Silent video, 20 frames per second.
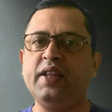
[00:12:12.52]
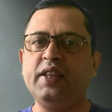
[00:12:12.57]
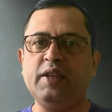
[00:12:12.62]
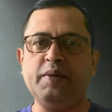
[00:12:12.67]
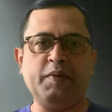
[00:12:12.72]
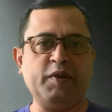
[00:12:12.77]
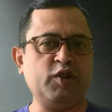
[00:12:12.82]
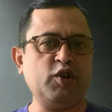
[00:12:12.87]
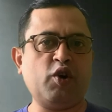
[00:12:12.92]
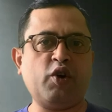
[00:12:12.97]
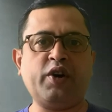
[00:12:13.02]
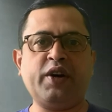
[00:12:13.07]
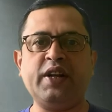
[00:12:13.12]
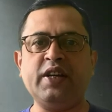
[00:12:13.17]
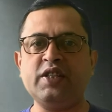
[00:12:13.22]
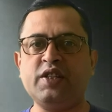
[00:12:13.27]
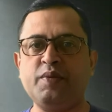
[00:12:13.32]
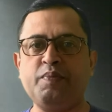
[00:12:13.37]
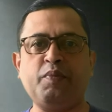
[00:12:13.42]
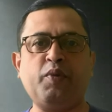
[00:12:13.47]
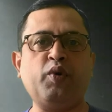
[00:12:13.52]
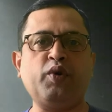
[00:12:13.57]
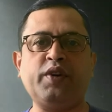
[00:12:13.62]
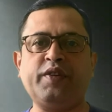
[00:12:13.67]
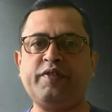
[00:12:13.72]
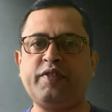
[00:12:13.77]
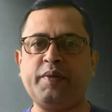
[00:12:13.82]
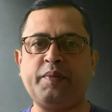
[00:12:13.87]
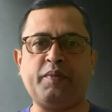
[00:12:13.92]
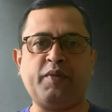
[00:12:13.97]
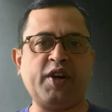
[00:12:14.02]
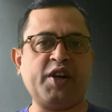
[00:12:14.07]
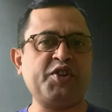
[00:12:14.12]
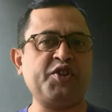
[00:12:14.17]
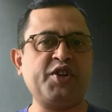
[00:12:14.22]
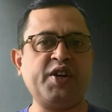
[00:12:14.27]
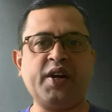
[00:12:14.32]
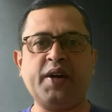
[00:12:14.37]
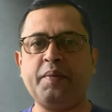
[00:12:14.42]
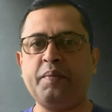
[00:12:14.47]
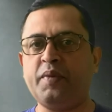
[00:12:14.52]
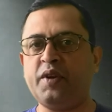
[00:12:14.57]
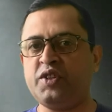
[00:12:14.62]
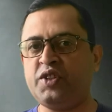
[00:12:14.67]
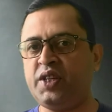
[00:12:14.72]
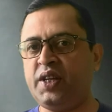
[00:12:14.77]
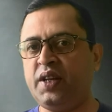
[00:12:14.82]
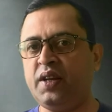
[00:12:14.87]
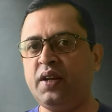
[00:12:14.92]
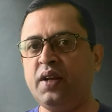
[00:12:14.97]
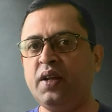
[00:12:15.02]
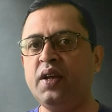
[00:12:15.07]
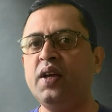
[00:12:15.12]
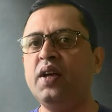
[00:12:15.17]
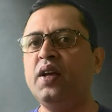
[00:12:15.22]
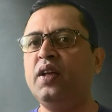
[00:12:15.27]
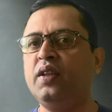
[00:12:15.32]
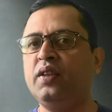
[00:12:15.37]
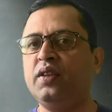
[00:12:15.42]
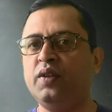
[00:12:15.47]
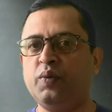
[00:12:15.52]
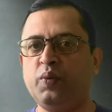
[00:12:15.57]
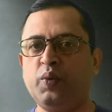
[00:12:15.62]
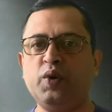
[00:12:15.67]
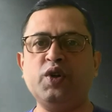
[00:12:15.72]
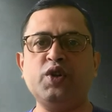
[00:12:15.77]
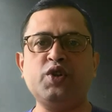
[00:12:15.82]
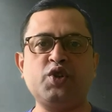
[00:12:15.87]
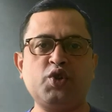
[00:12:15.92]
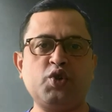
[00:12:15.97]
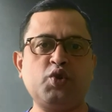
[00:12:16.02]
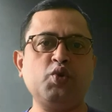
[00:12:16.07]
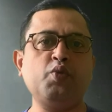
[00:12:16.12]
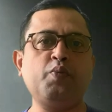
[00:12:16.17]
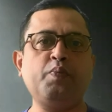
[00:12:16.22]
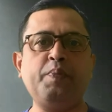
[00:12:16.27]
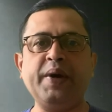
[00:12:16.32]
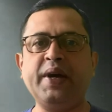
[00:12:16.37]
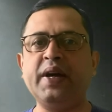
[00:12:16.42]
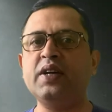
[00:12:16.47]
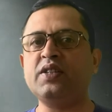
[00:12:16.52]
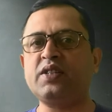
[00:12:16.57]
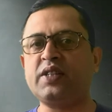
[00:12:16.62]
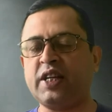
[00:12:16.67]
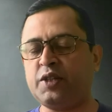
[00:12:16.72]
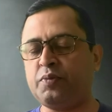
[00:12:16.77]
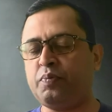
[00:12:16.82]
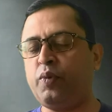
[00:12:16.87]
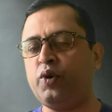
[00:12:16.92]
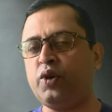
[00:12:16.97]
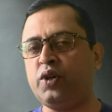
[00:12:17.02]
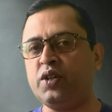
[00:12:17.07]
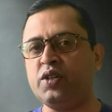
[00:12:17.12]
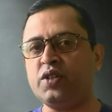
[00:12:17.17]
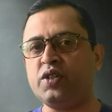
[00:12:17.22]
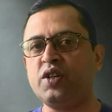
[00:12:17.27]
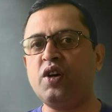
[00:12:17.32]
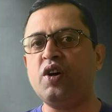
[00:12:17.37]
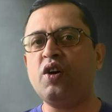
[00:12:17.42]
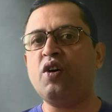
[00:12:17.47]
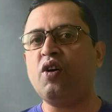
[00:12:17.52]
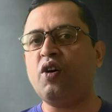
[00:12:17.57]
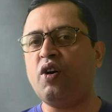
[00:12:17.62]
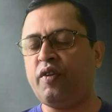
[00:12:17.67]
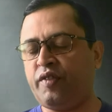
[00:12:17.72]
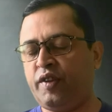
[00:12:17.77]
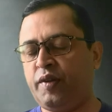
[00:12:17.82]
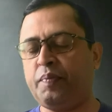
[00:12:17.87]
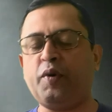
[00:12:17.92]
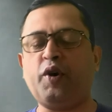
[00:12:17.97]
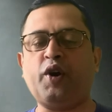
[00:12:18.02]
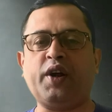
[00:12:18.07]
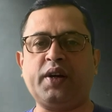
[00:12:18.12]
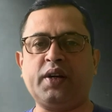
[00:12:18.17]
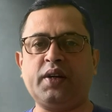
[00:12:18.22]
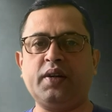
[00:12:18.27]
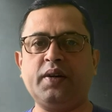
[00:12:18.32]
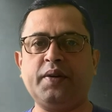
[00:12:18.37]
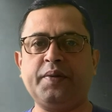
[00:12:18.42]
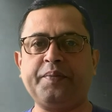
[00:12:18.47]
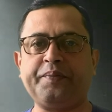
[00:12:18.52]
The majority is imported from Russia and Brazil, the world's two biggest exporters of the product.